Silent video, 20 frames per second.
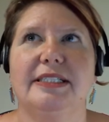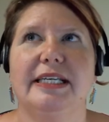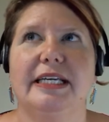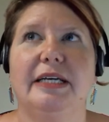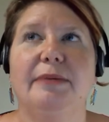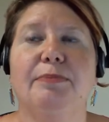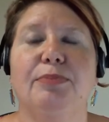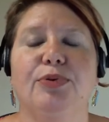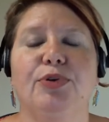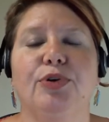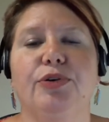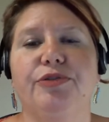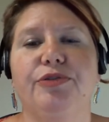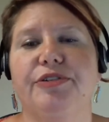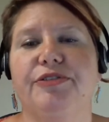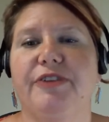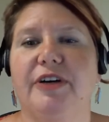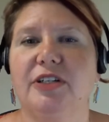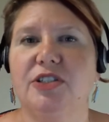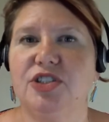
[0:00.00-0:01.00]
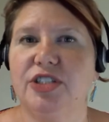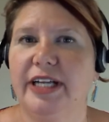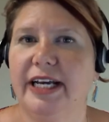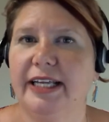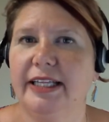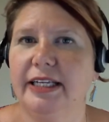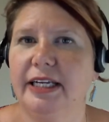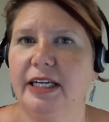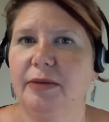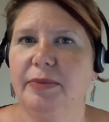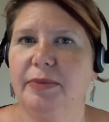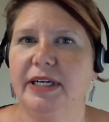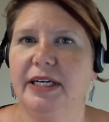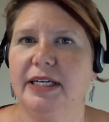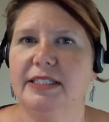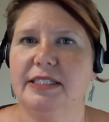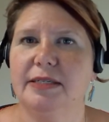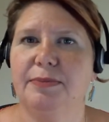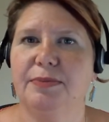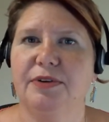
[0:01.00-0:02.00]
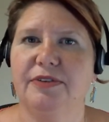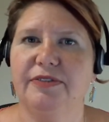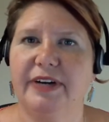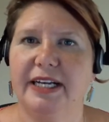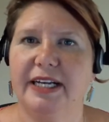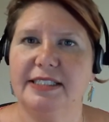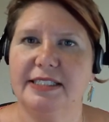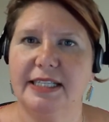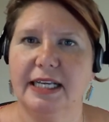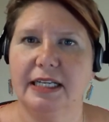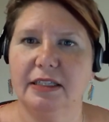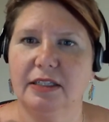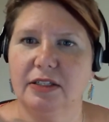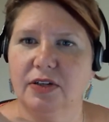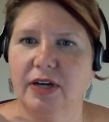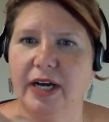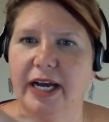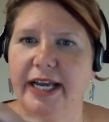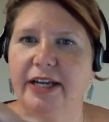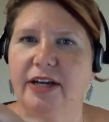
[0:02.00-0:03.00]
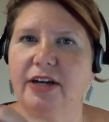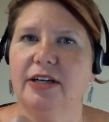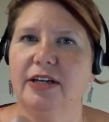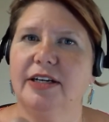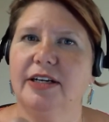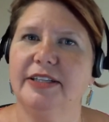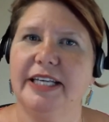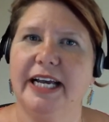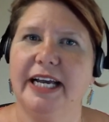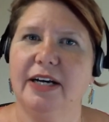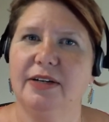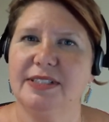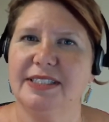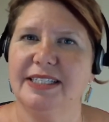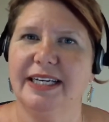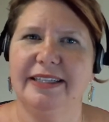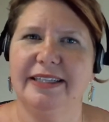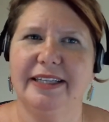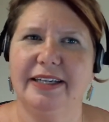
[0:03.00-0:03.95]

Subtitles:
improved functionality because it provides that little icon on the outside.